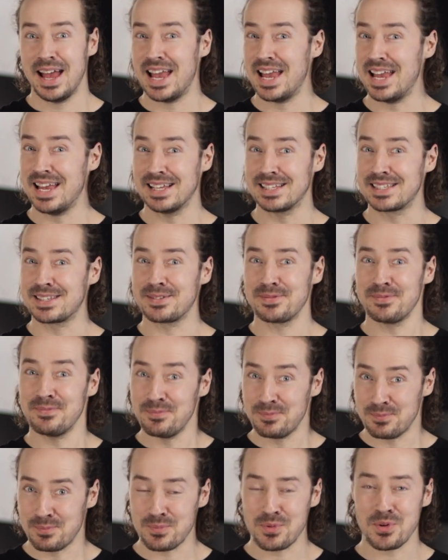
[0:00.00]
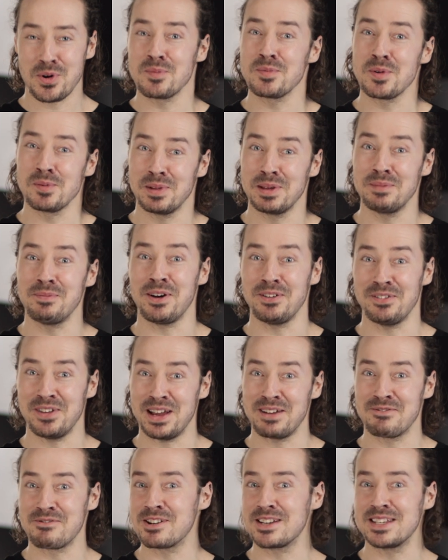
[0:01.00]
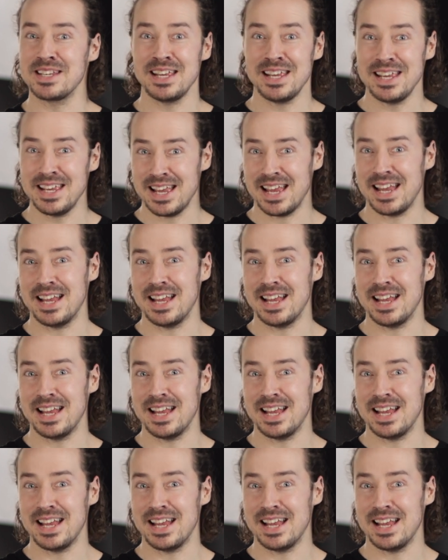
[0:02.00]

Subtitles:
It's probably my favourite tea.